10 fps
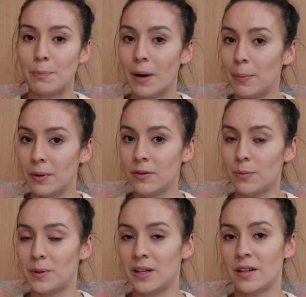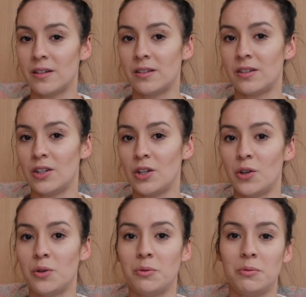bubble because
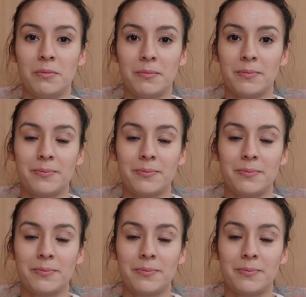you